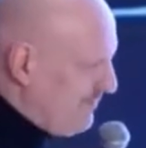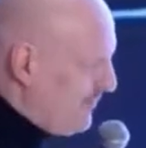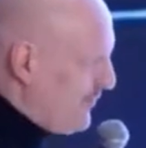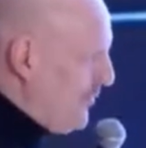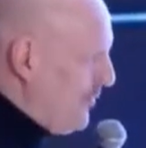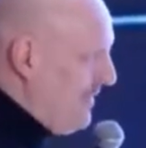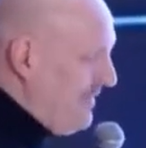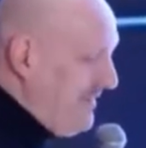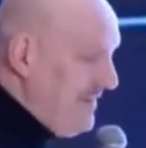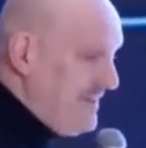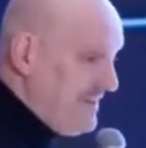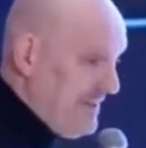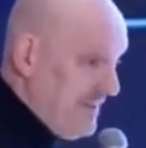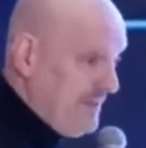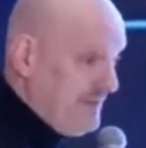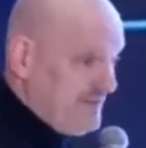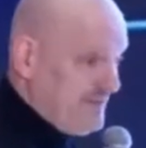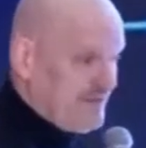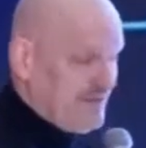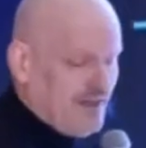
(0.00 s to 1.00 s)
crazy
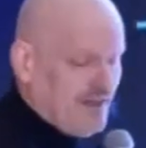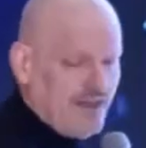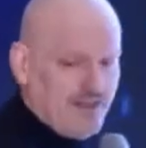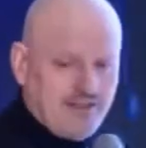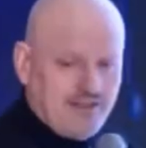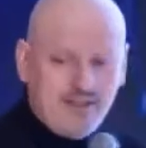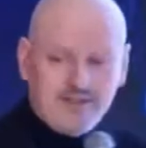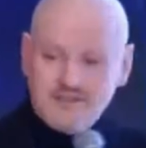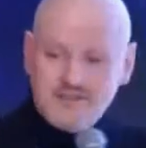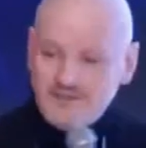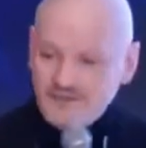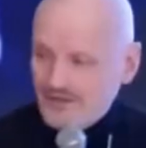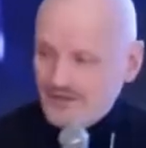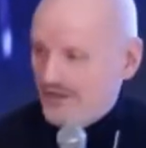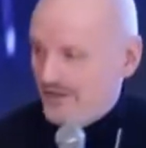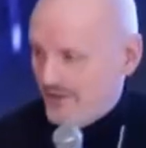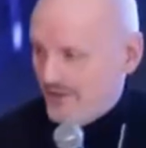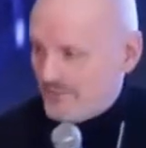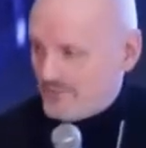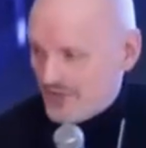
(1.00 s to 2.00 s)
things that still
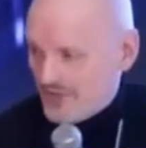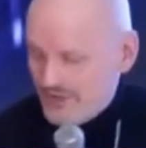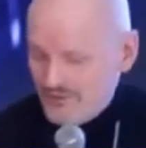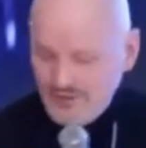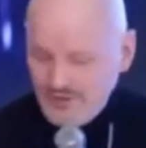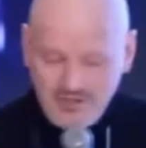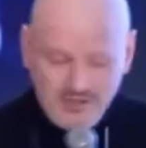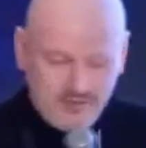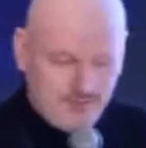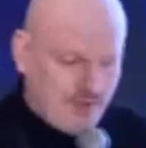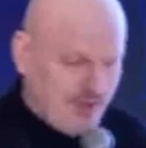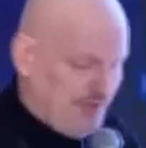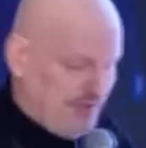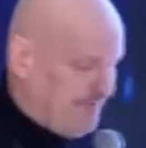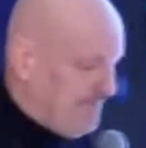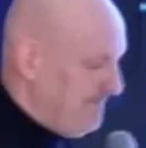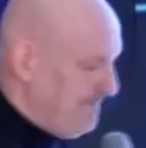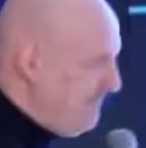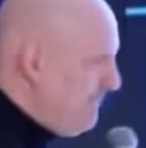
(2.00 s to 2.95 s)
end up generating money.